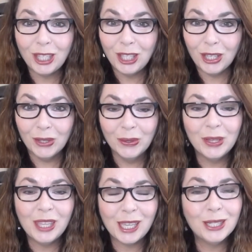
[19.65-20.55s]

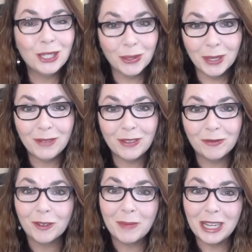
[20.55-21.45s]
you the intuitive
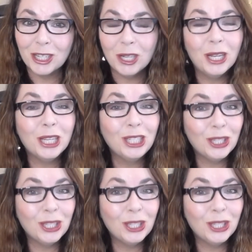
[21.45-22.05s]
information